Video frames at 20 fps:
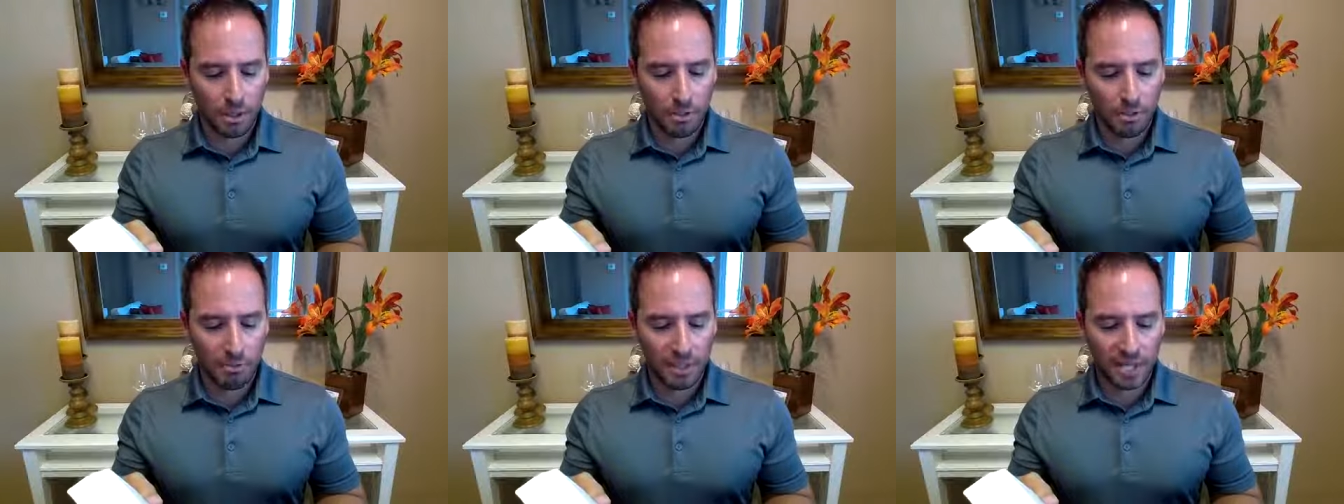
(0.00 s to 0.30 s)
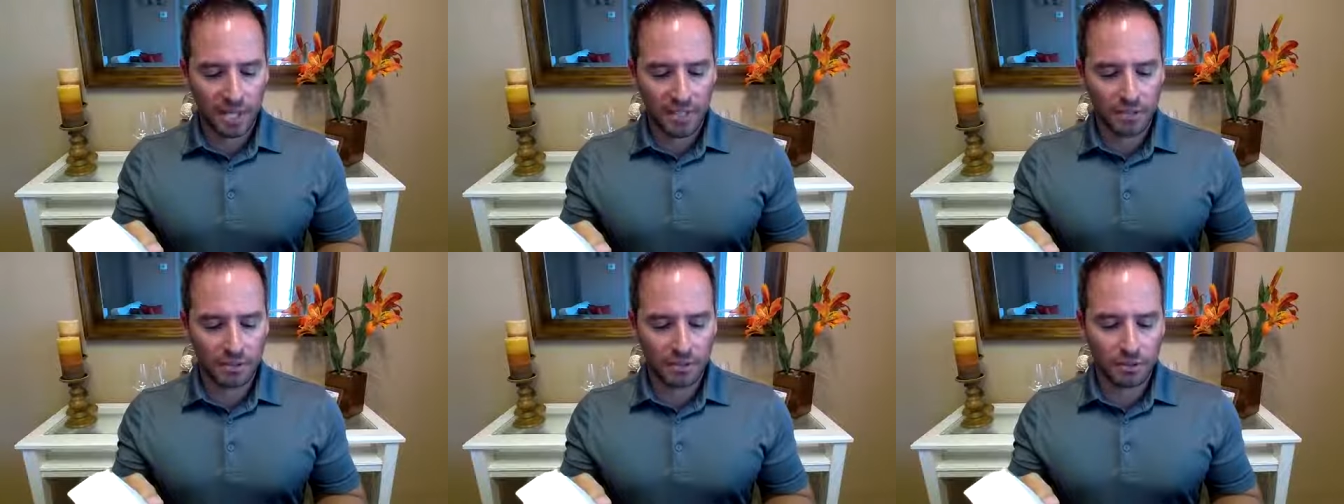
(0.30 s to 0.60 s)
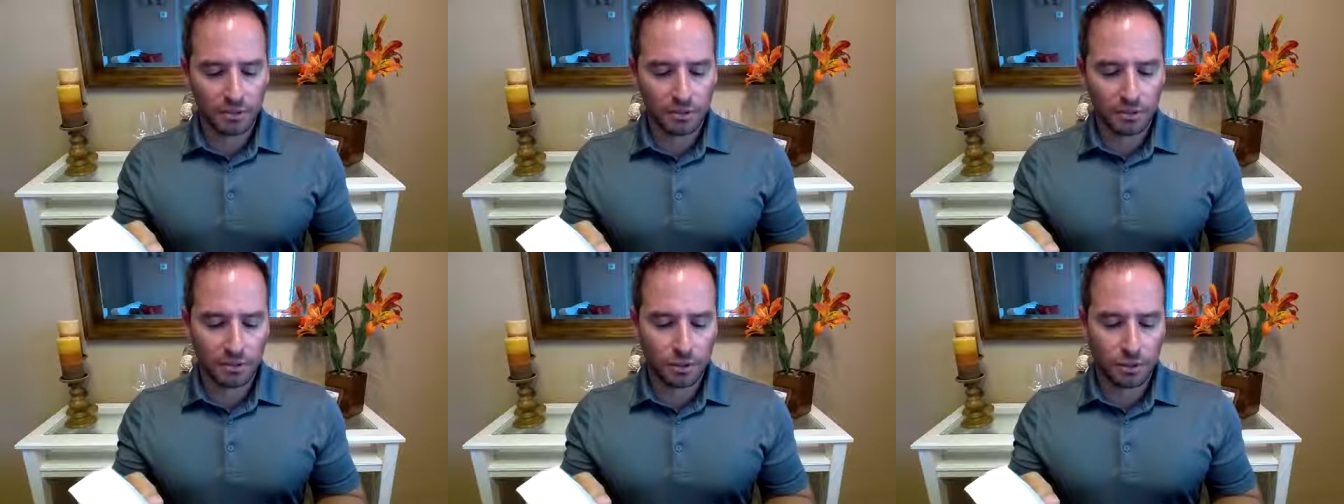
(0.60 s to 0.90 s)

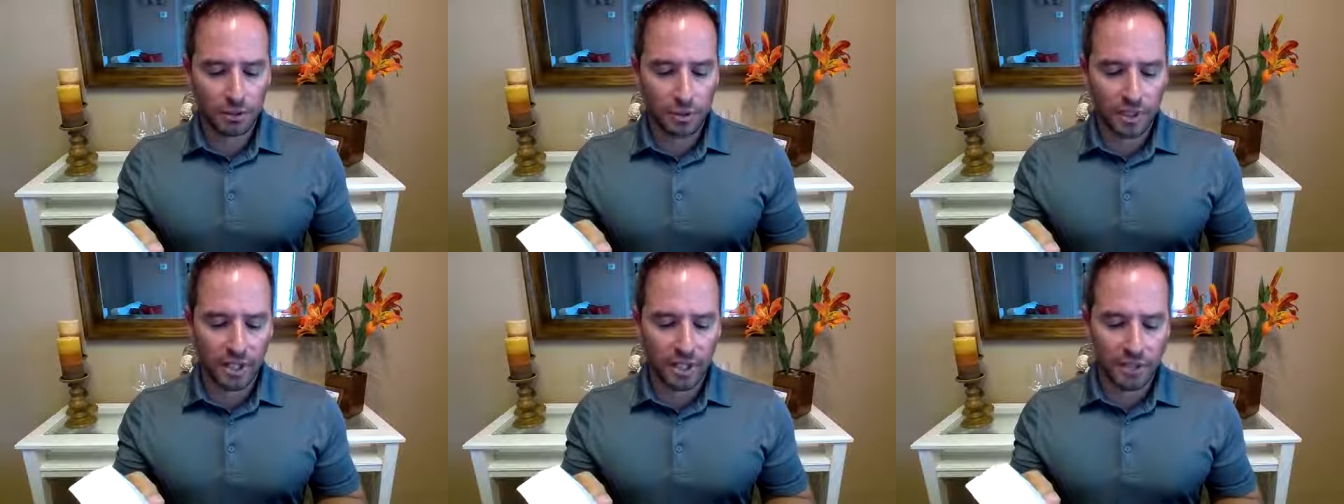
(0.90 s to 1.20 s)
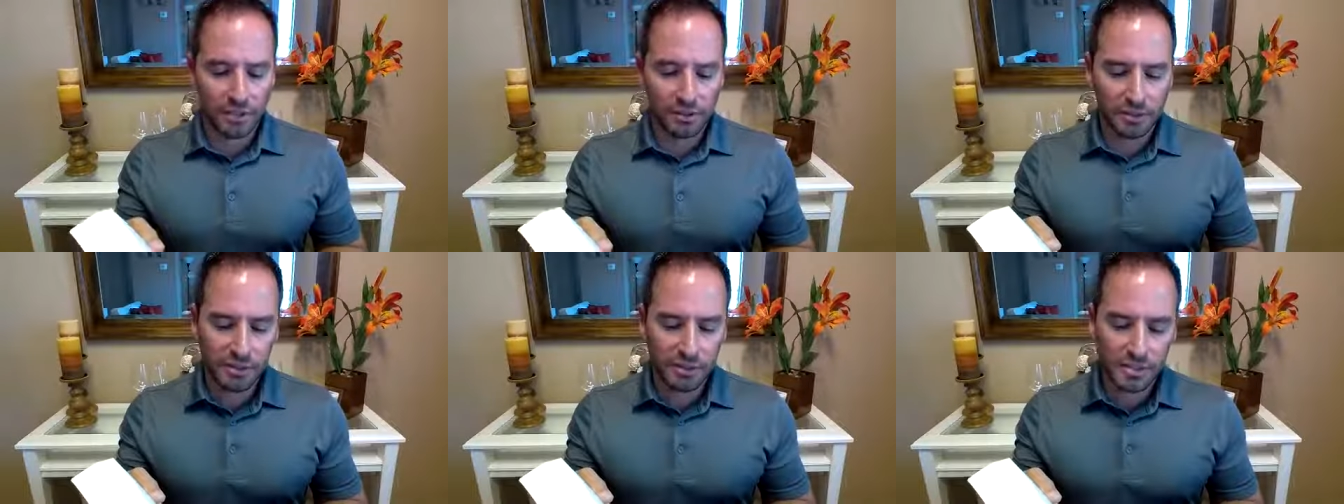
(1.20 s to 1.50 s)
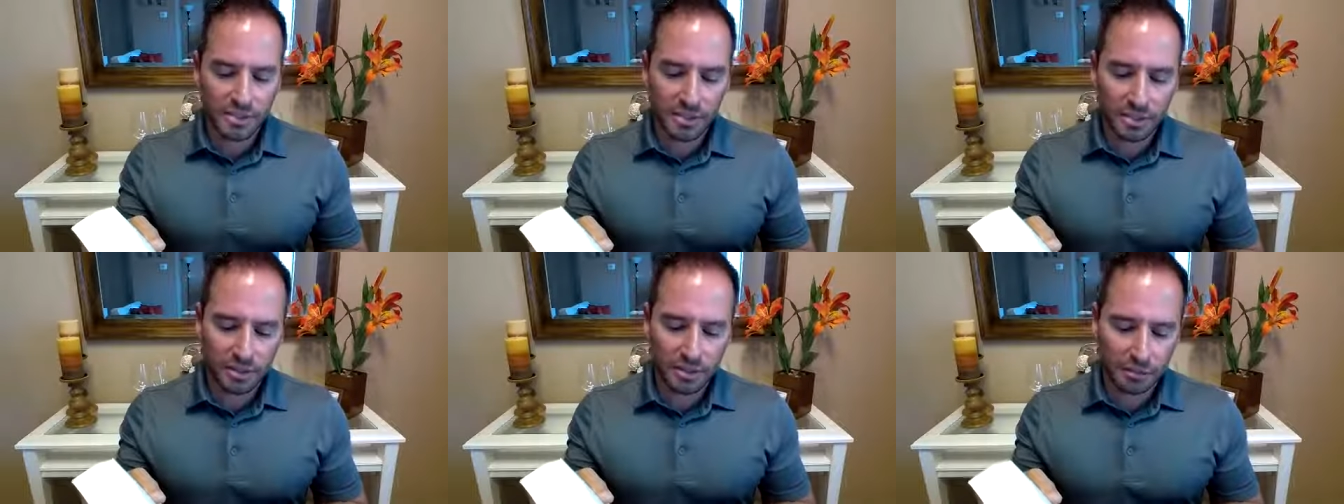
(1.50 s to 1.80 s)
Mind or inner
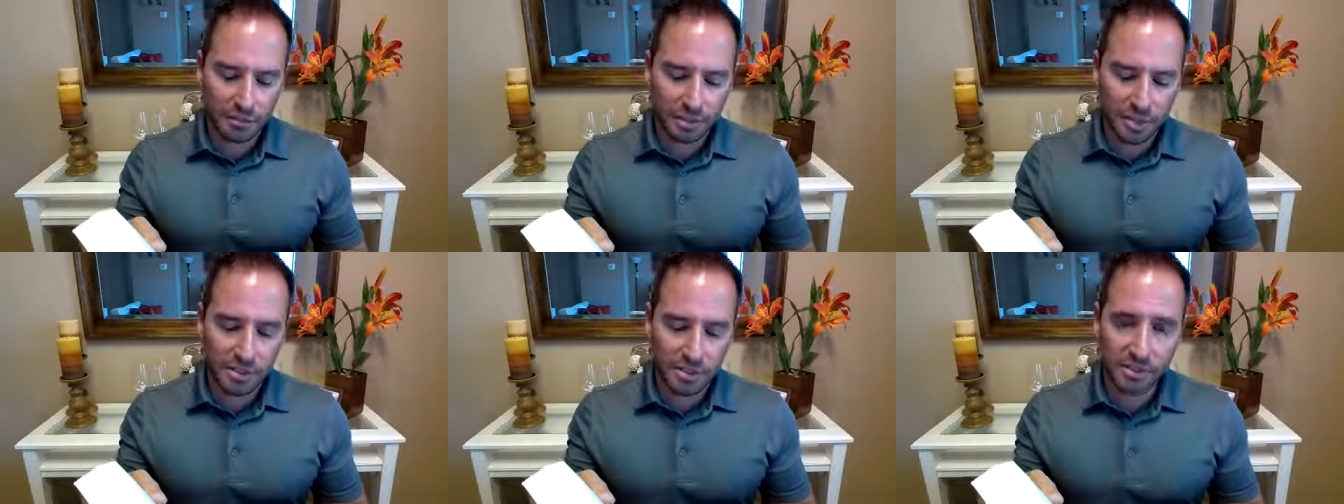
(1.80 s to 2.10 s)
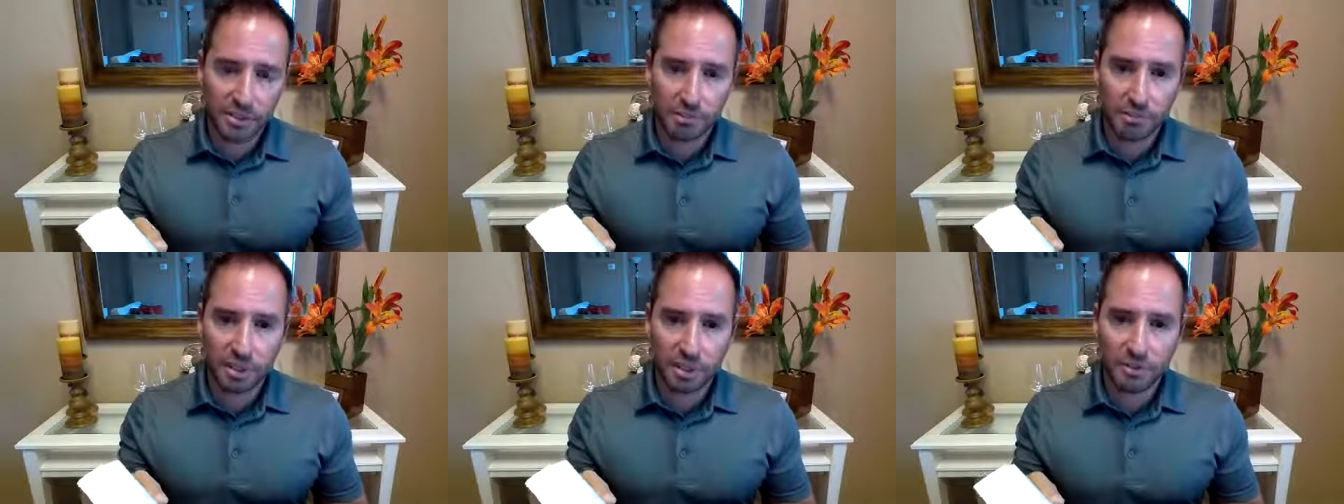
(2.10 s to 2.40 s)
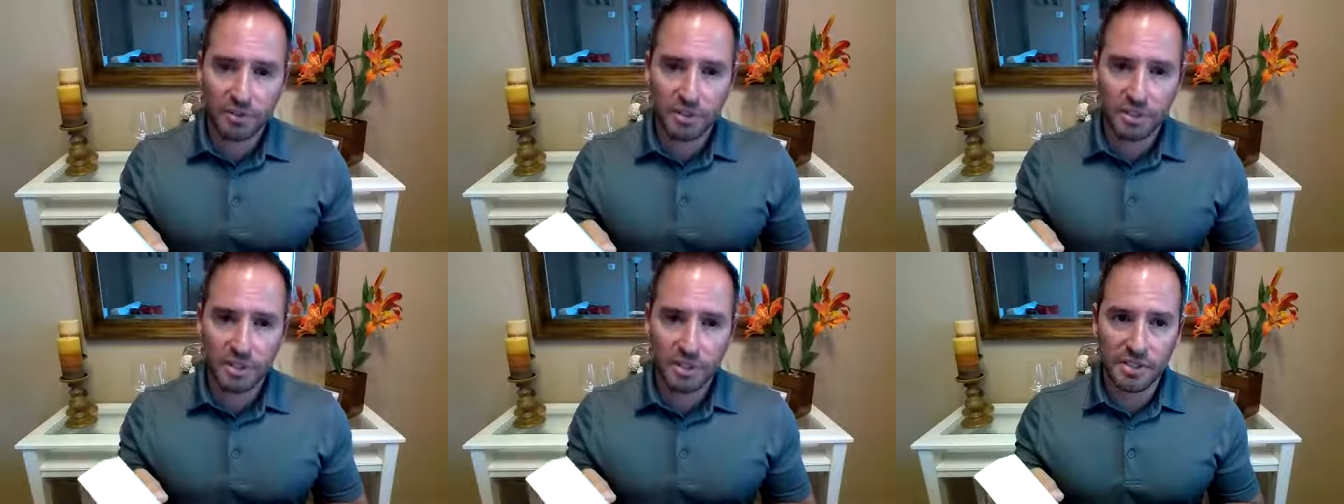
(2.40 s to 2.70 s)
sentiments about
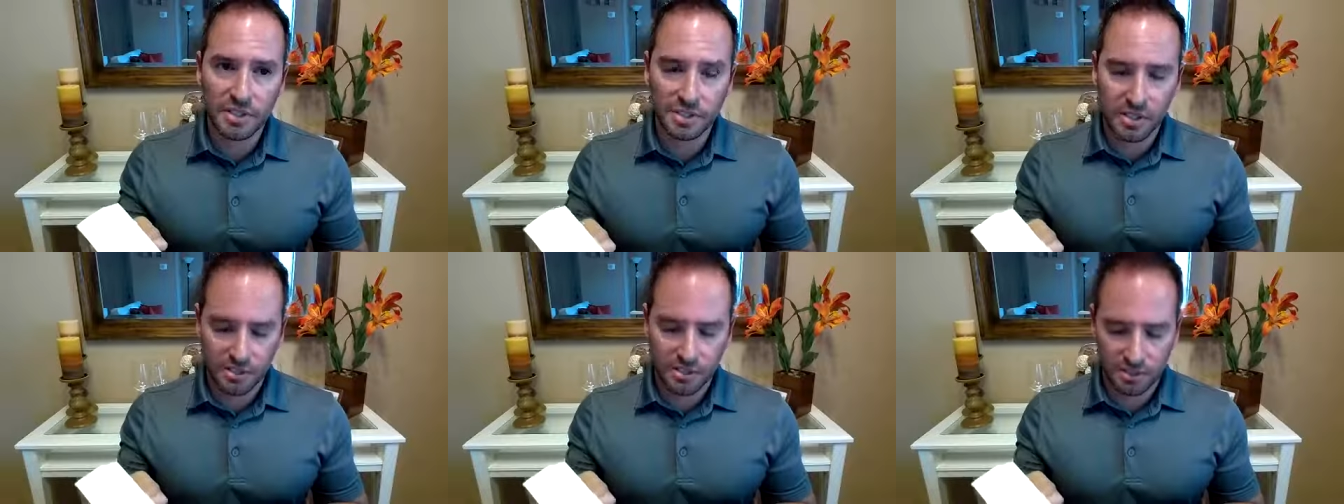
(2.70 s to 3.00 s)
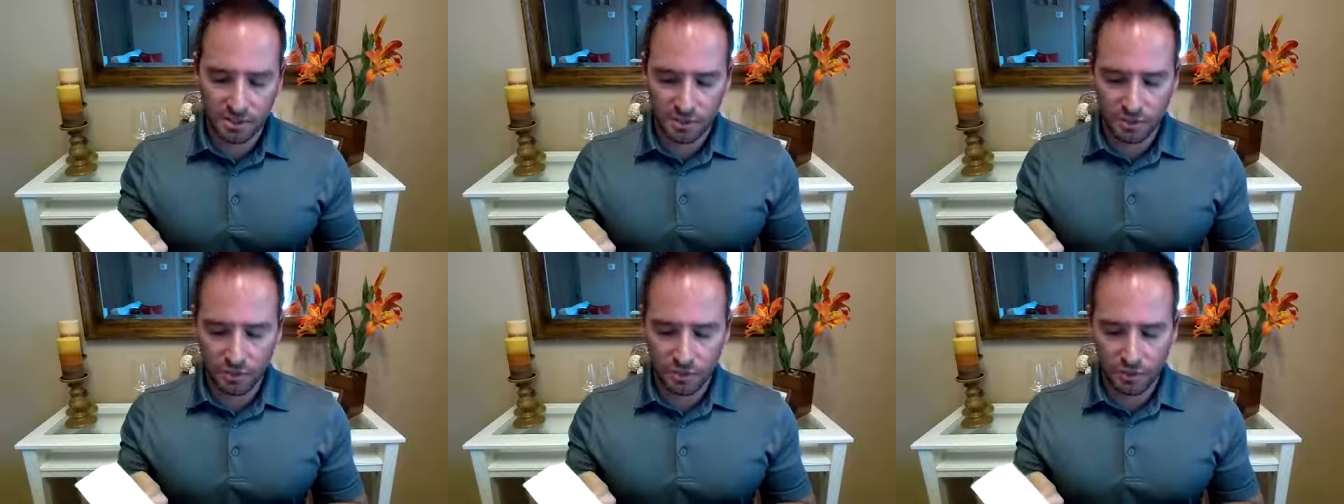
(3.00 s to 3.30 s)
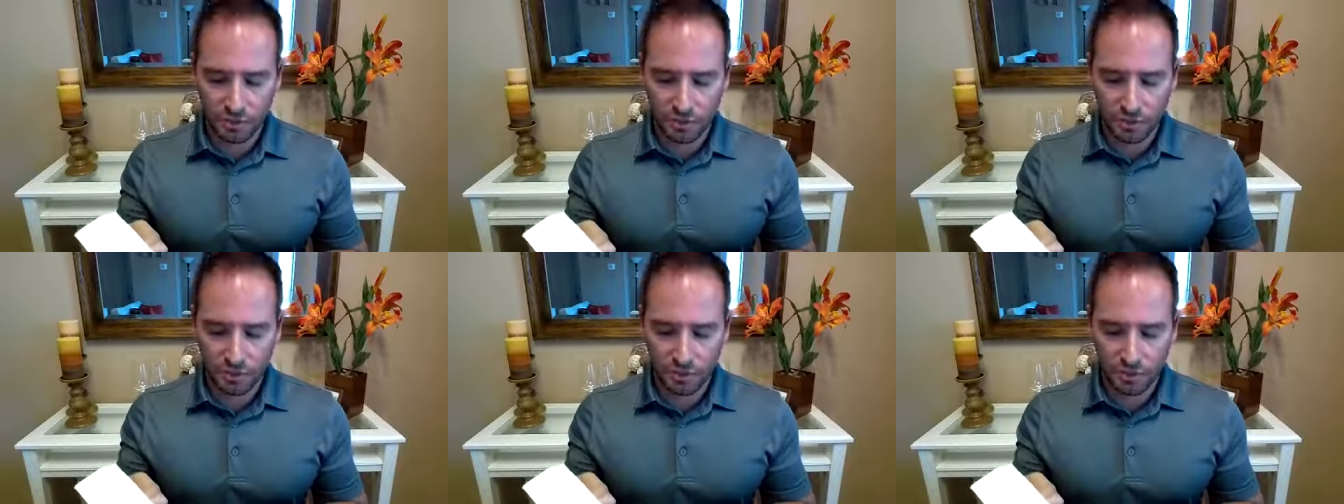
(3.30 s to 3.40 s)
the existence of